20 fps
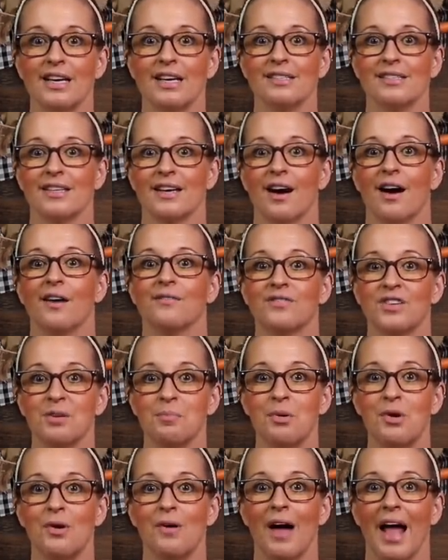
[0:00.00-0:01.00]
It's
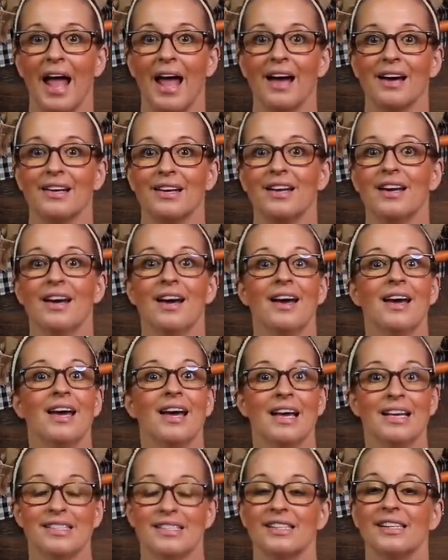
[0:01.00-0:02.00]
comfortable and
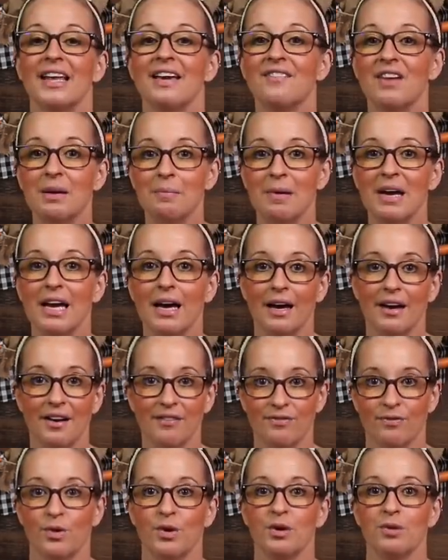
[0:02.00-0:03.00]
it's leaving me
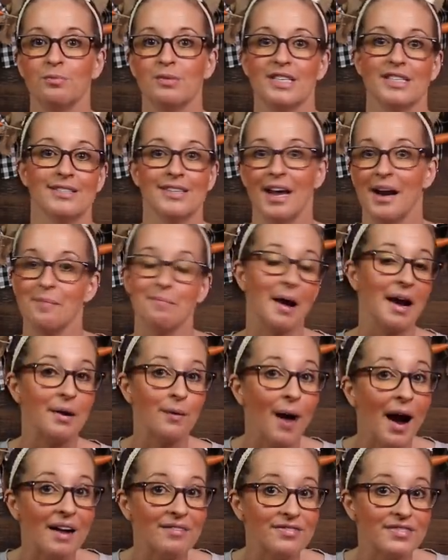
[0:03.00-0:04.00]
enough room to set up my
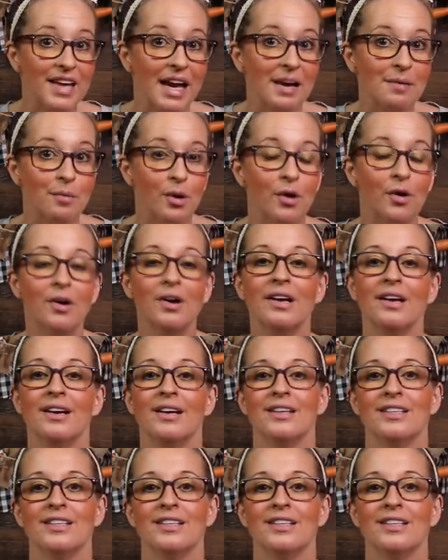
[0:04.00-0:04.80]
craft table